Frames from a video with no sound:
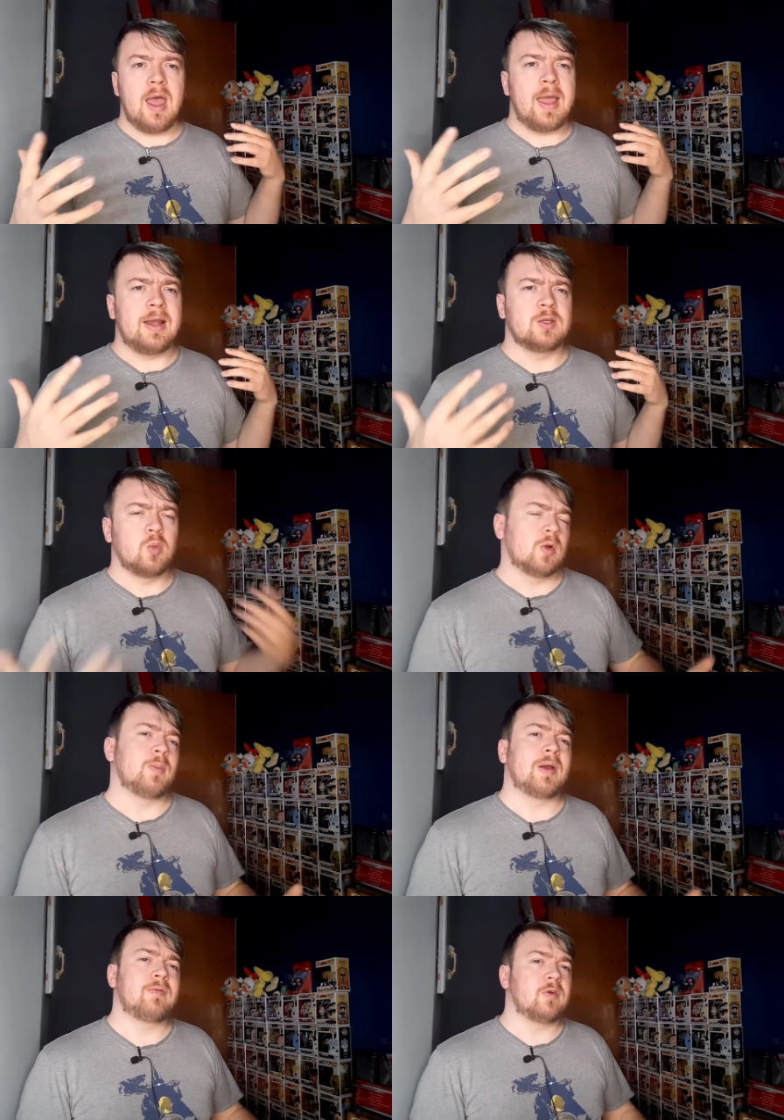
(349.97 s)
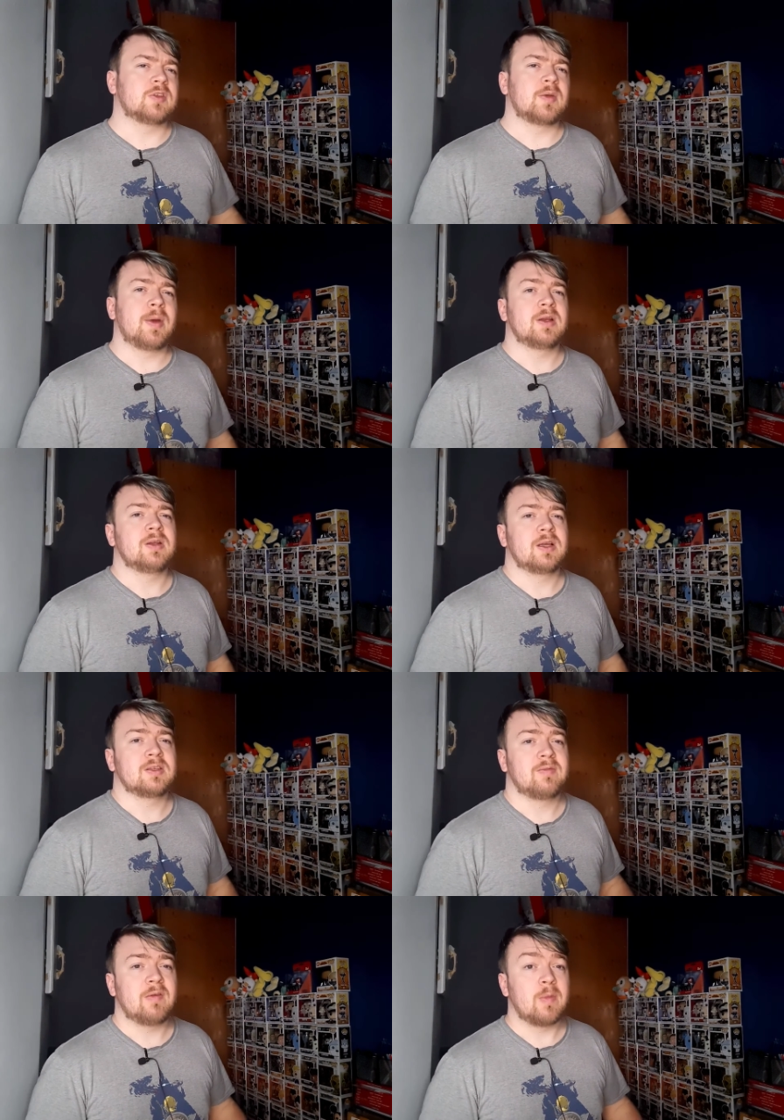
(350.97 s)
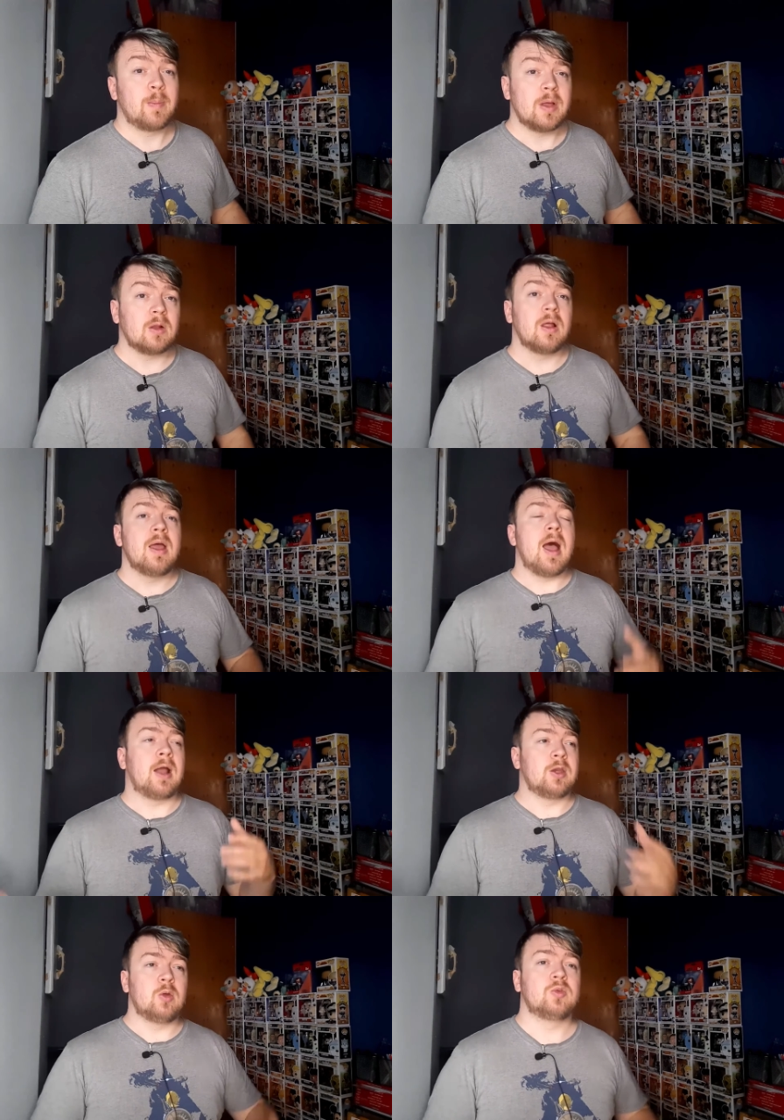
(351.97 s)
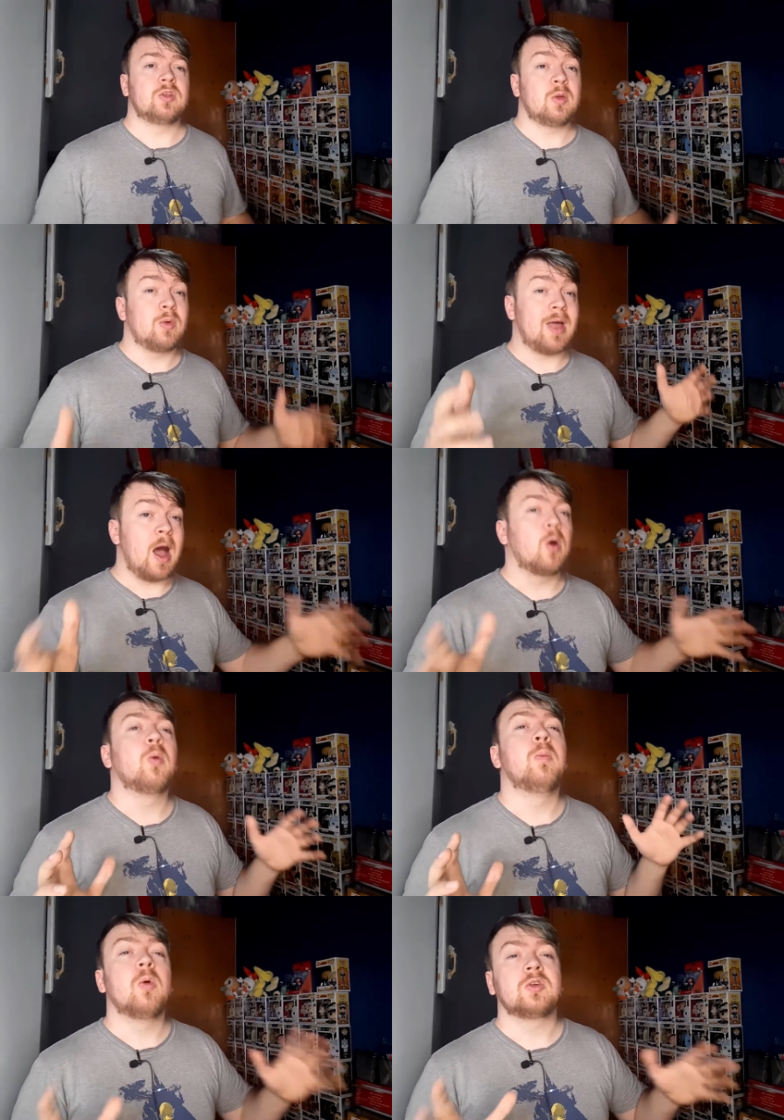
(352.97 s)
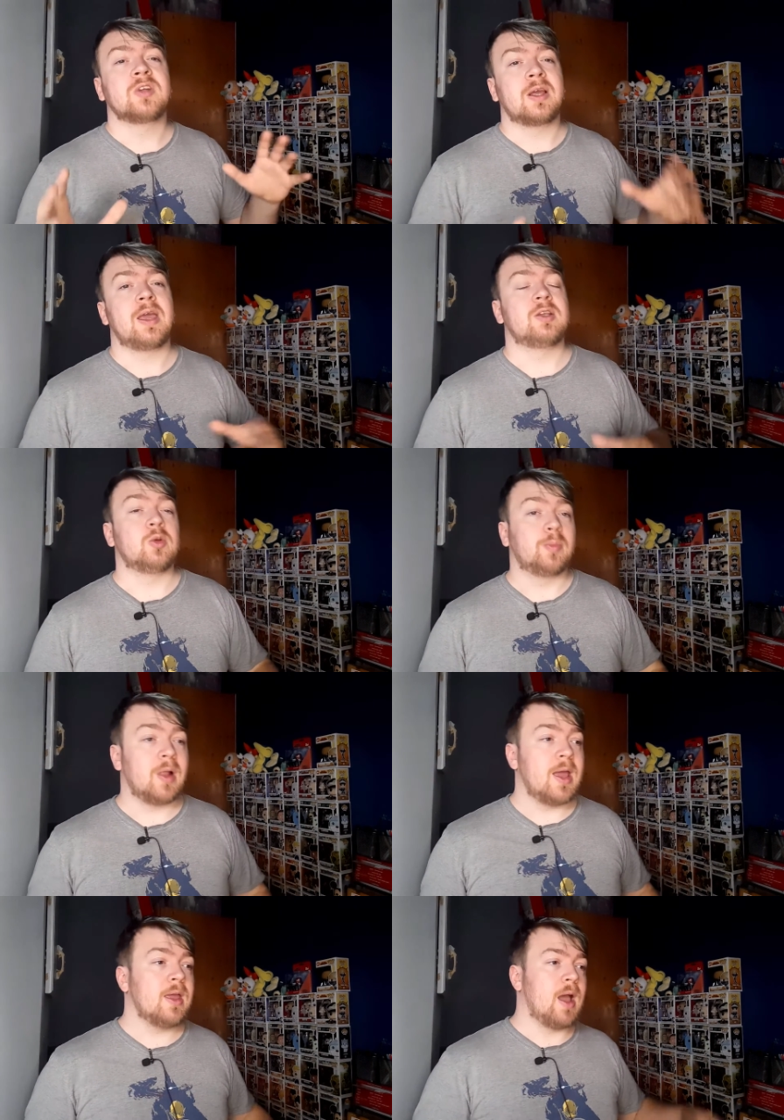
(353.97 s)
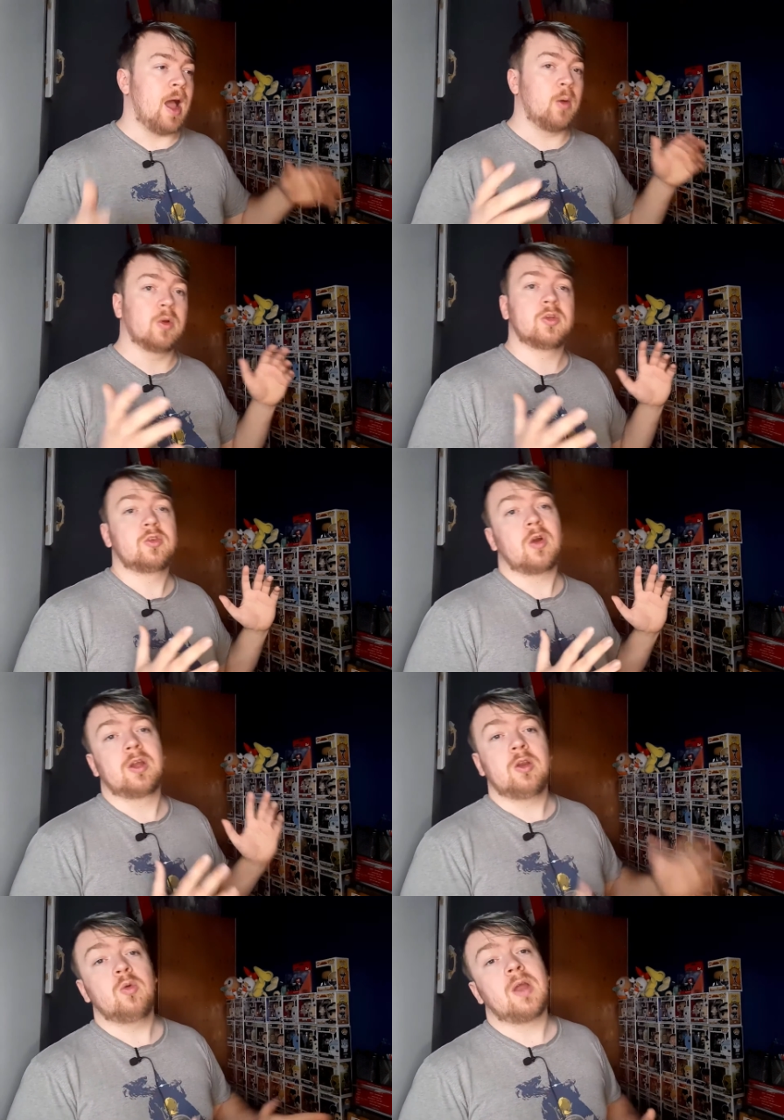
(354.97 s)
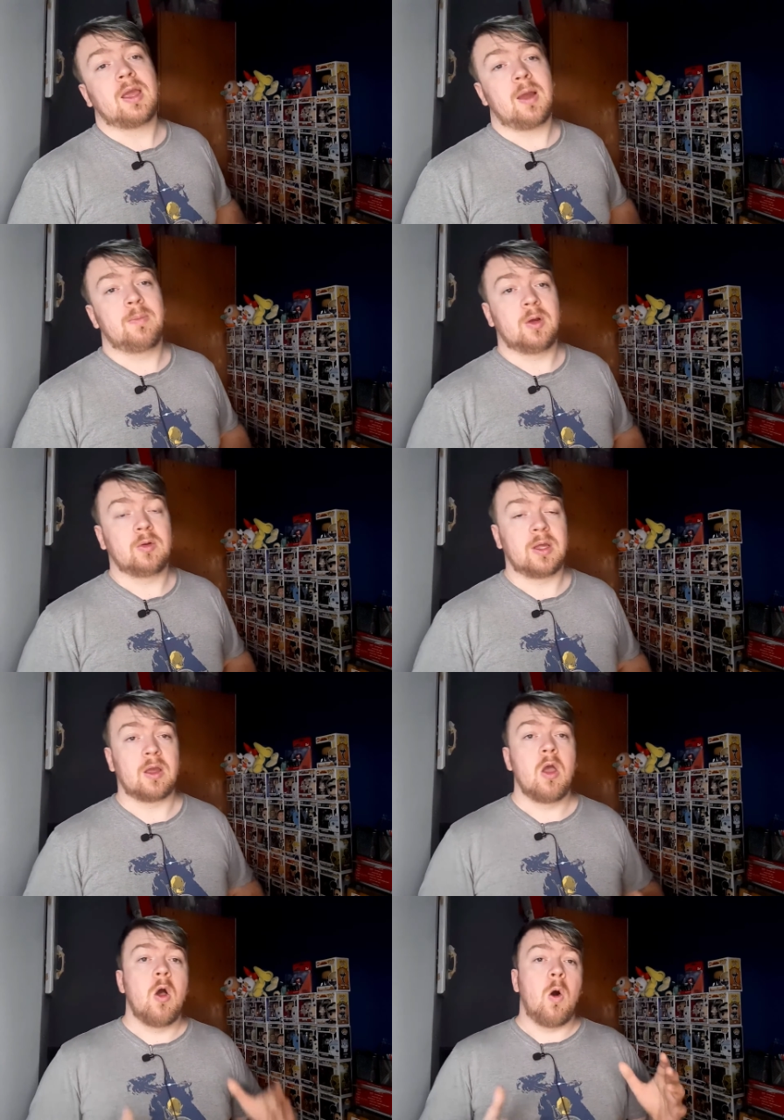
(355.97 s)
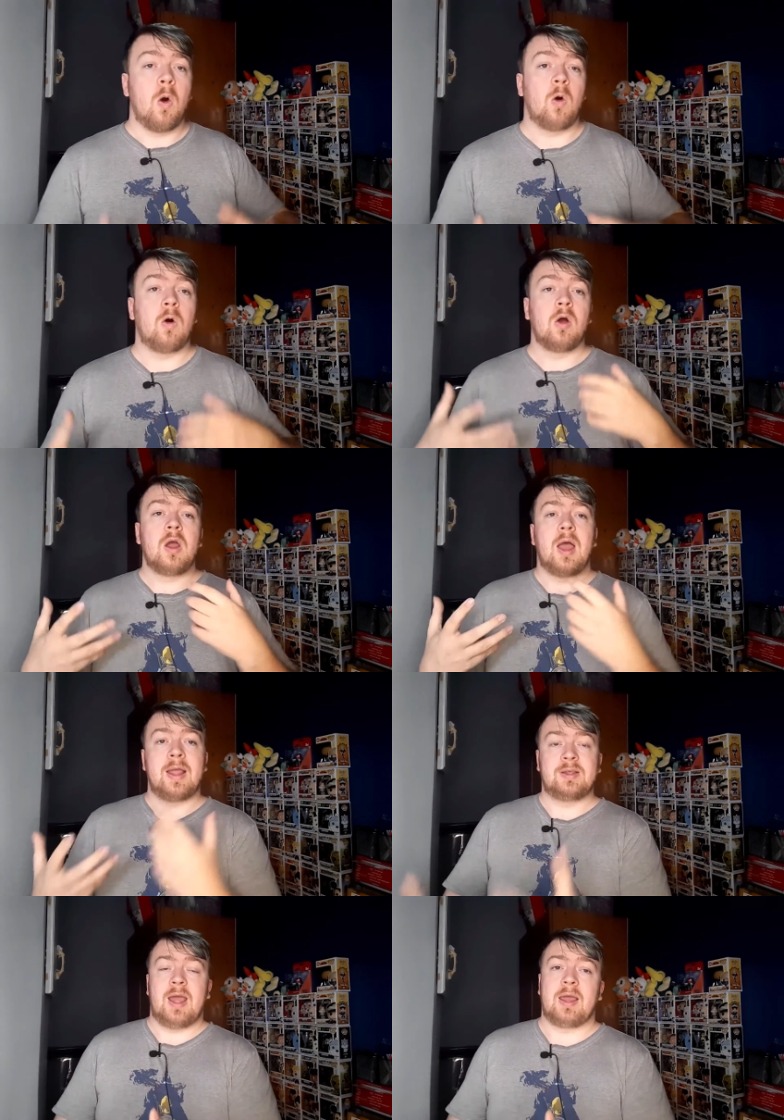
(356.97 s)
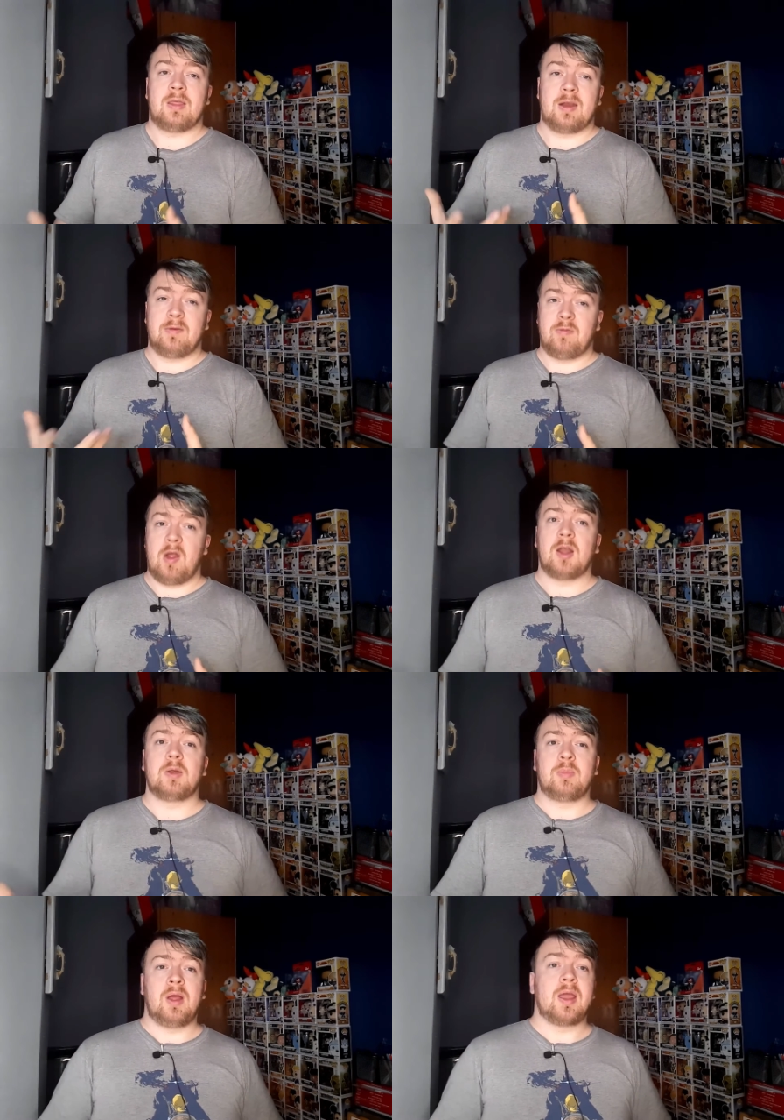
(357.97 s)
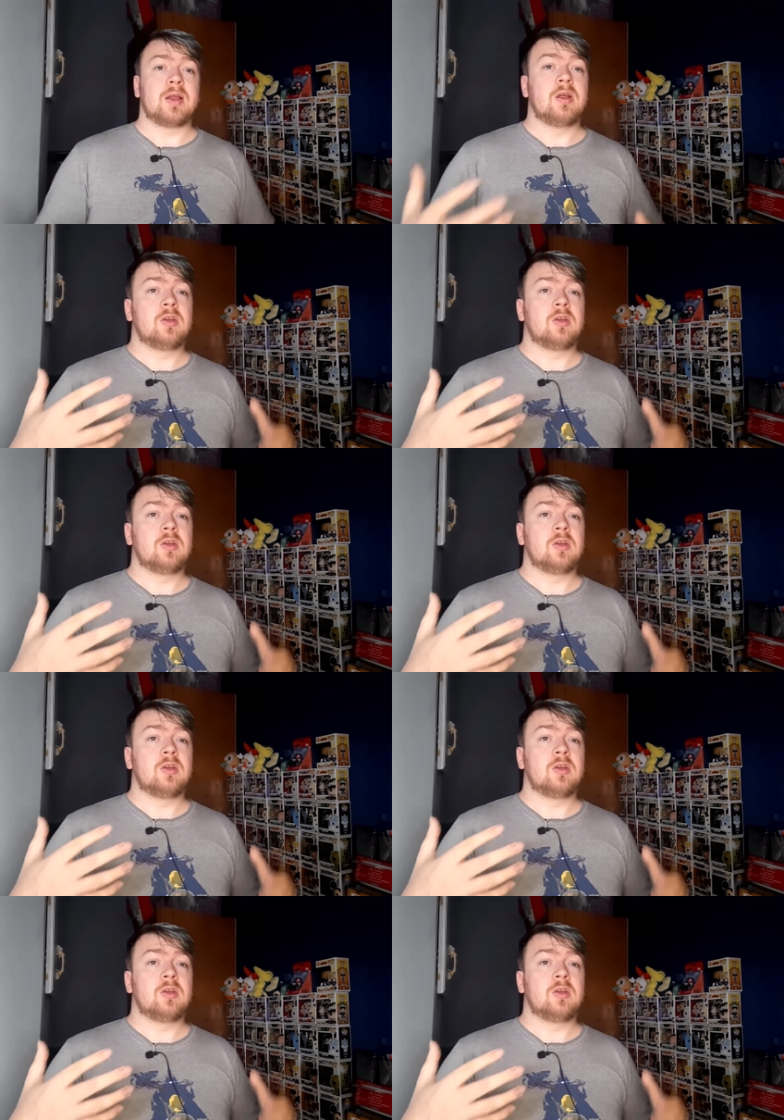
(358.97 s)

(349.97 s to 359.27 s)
it is one of my first commander decks I've ever built, and usually with how much I get to play, I want to try a new deck I'm building or a deck that I've rarely played.